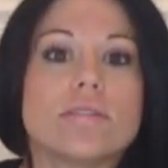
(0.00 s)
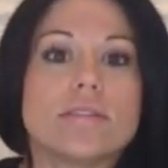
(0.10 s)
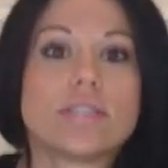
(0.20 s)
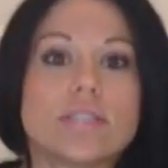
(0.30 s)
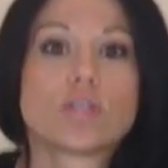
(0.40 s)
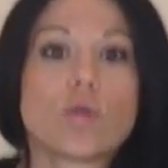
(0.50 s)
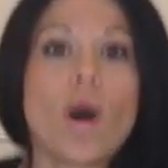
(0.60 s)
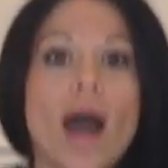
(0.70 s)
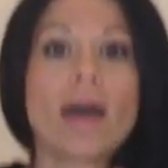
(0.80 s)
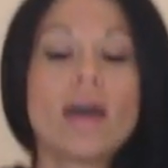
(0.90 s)

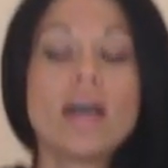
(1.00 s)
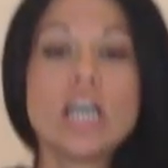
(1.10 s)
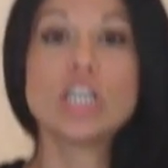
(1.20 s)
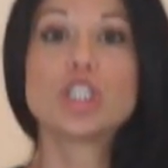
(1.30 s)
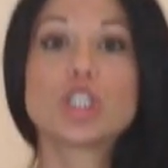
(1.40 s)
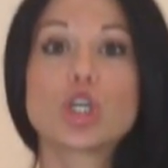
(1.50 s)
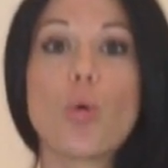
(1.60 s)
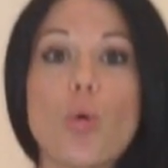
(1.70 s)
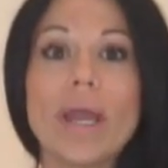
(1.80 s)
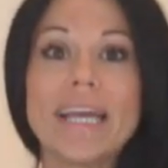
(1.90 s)
Squat.
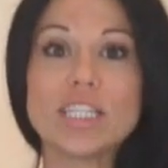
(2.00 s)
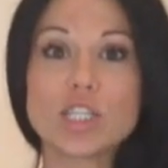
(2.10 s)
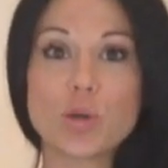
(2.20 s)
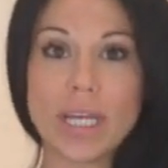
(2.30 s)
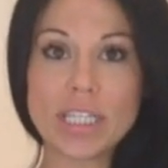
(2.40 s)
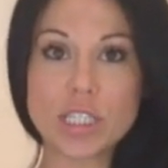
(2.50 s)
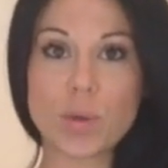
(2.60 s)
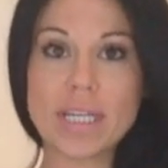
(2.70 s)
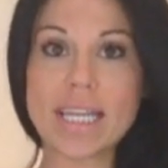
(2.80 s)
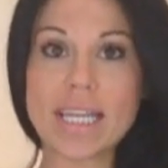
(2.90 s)
Squeeze, squeeze,
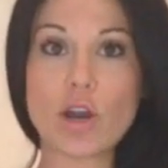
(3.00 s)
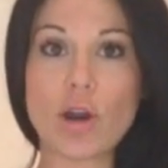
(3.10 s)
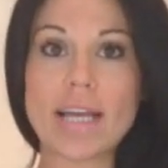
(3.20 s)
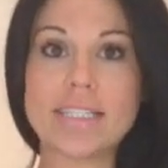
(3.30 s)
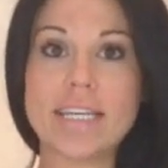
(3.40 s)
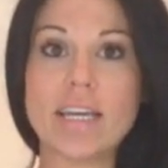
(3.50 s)
squeeze like crazy